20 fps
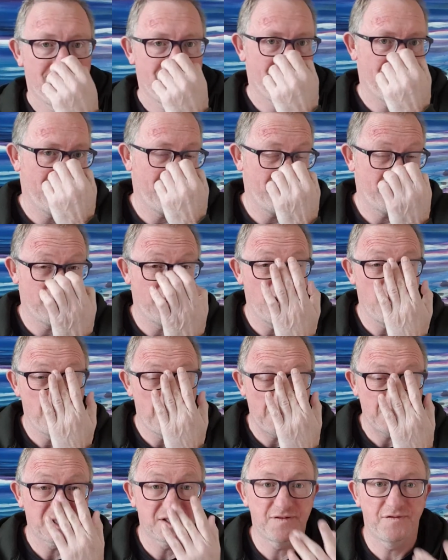And I know
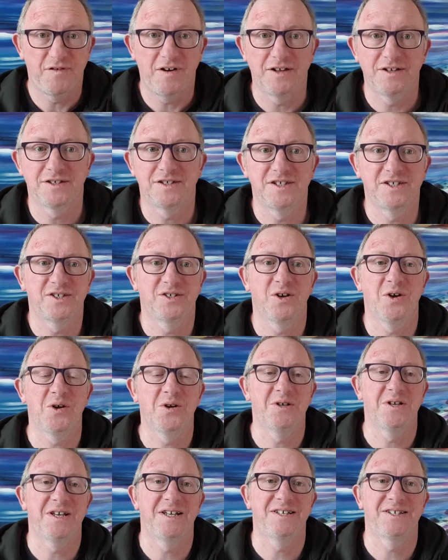Pastor Francis,
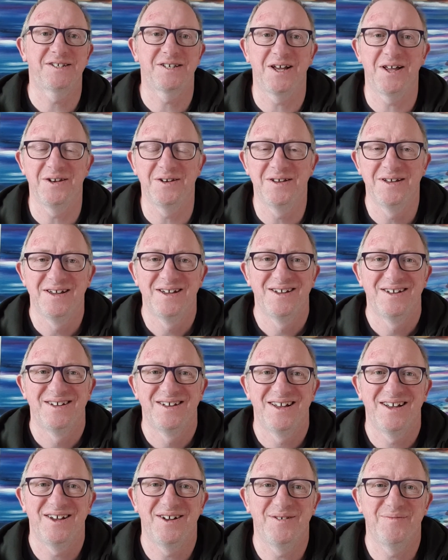his son,
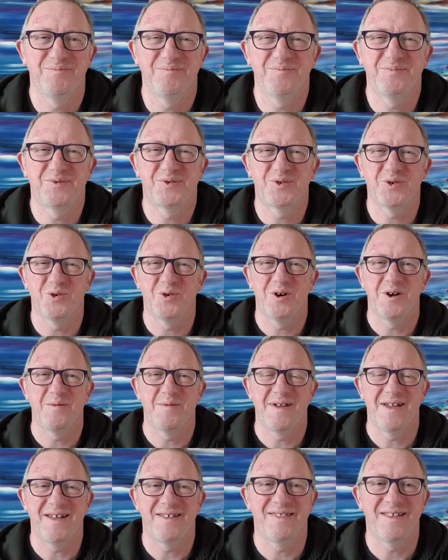um, saw him
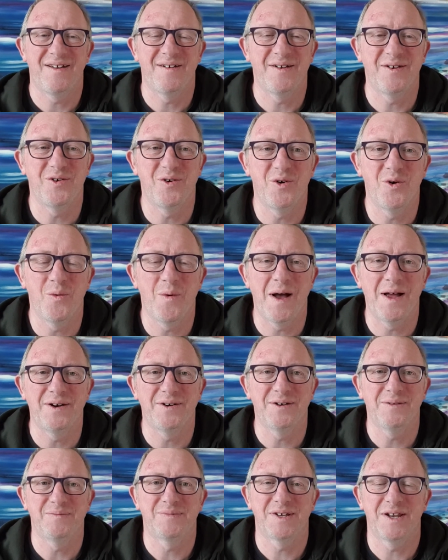hit there in
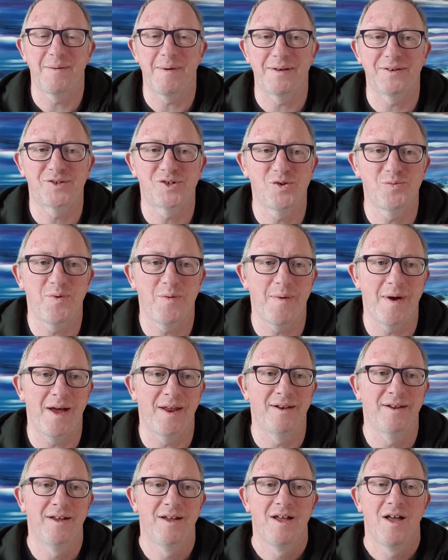Rwanda and said about
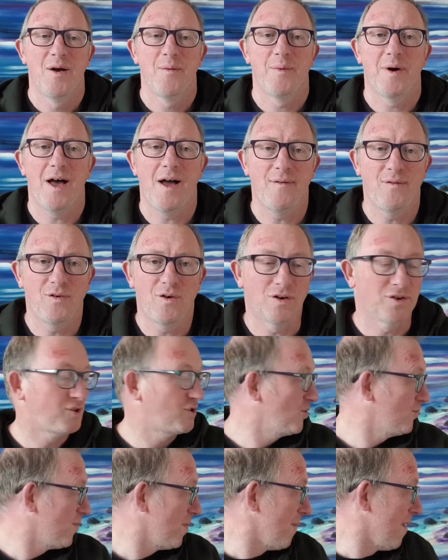Superman. But I haven't got
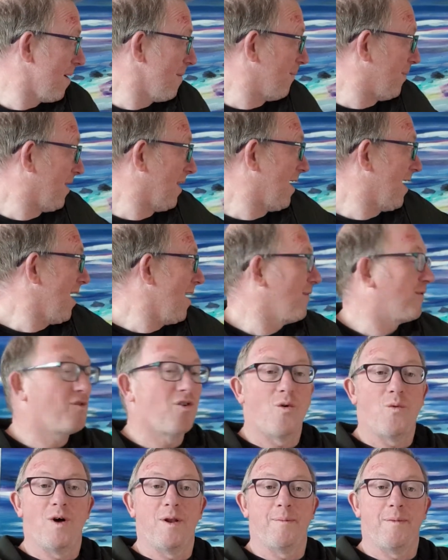Superman, but I have
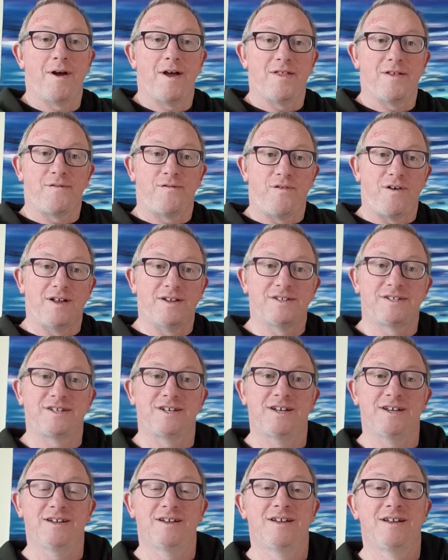got one of my other friends
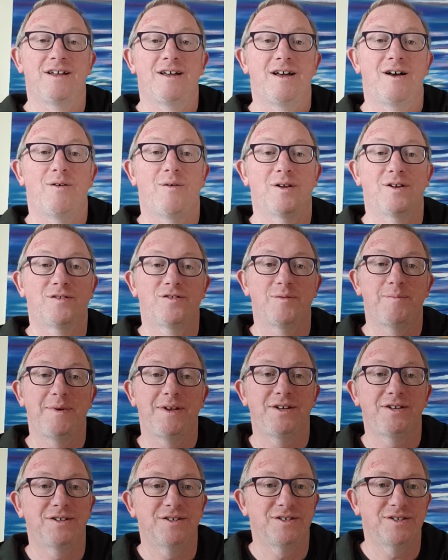here, one of the
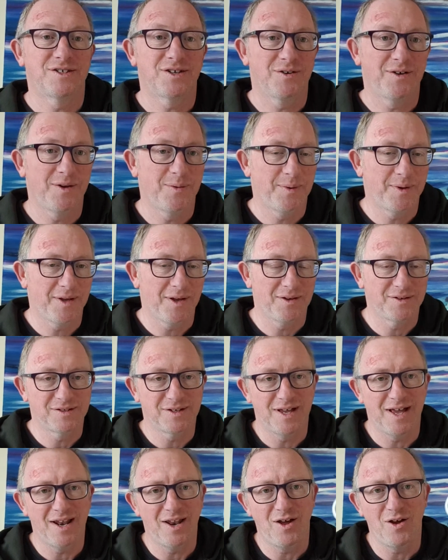minions. So here we go. So
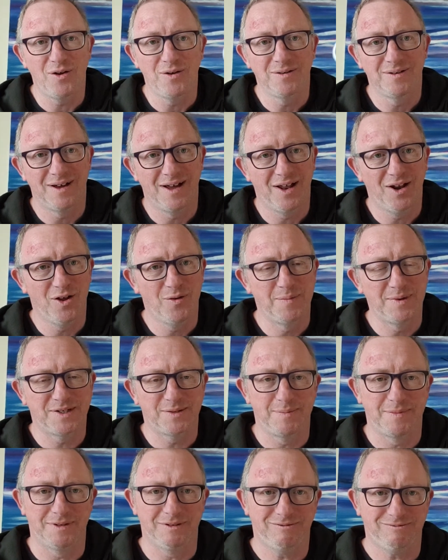hello, hello Mr.
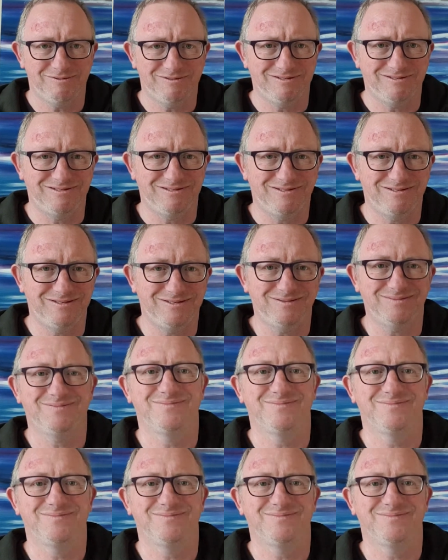Minion. Uh.